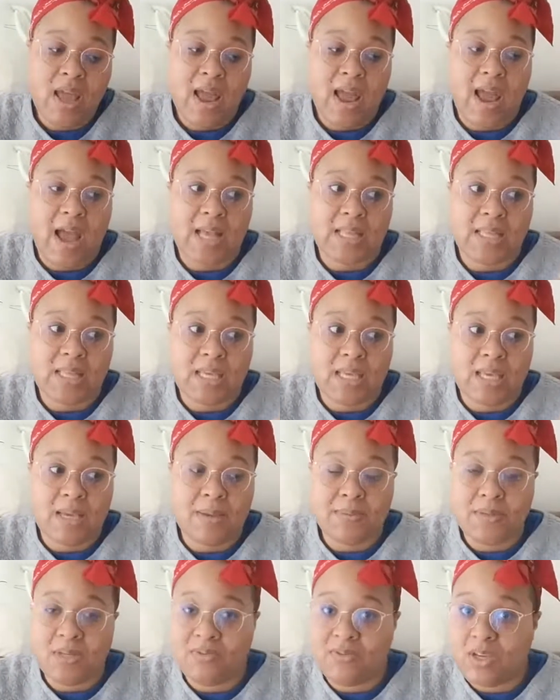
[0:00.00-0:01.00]
at the
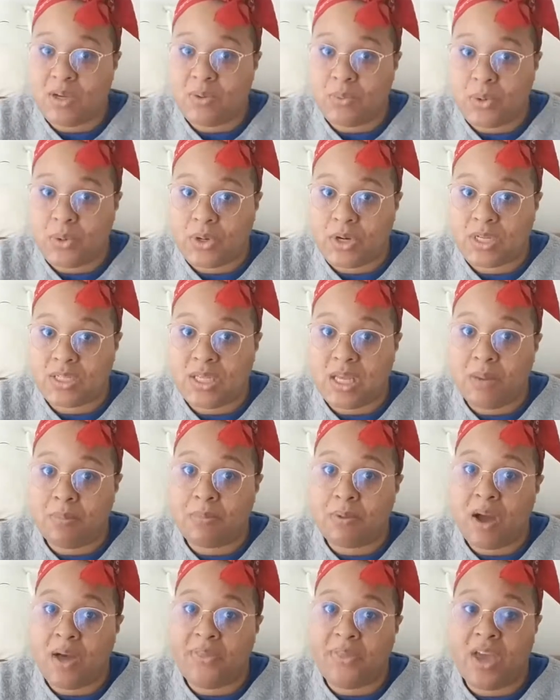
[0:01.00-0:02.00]
MTV Awards, he
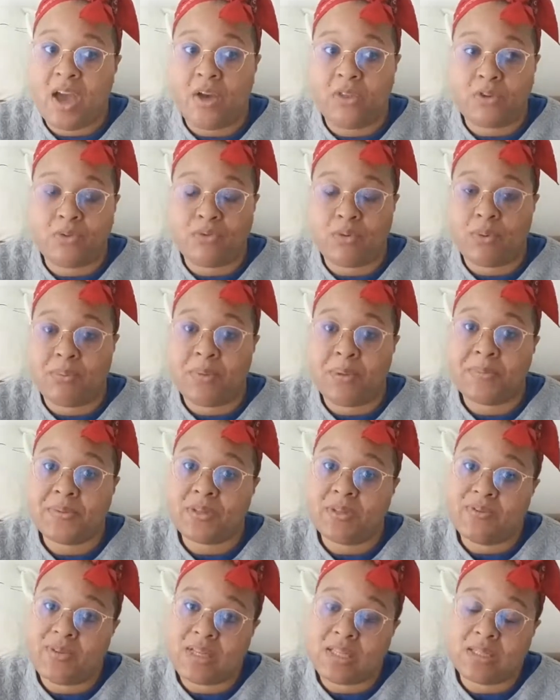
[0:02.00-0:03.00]
brought the other 4 members
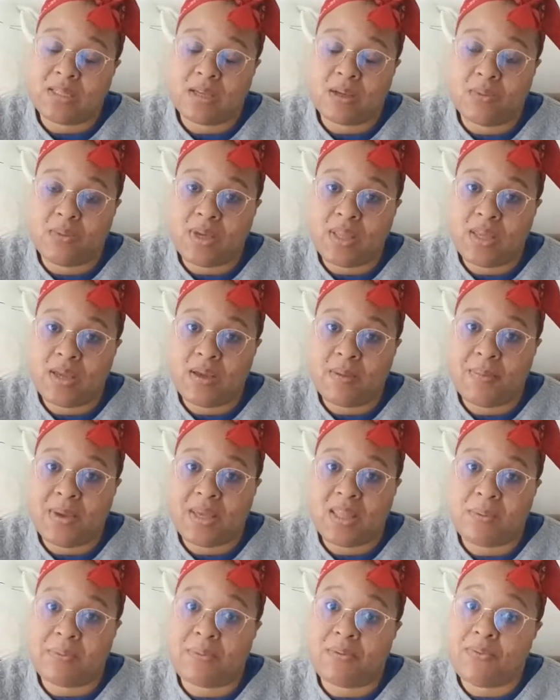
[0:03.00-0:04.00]
of NSYNC with him and
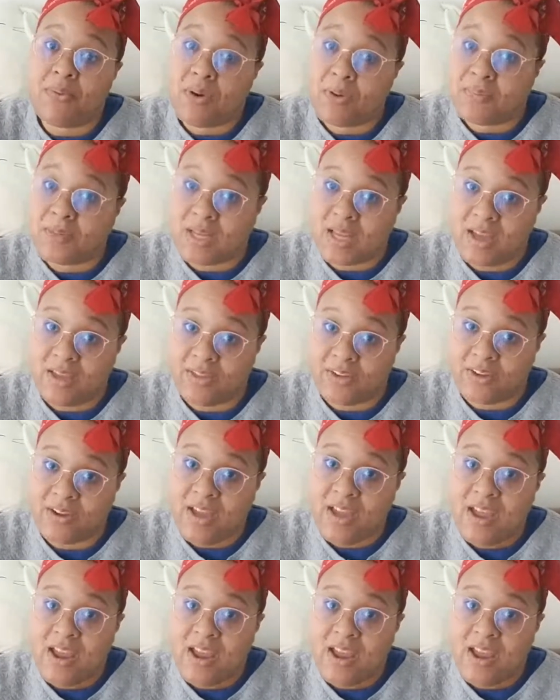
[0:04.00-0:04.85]
they performed together.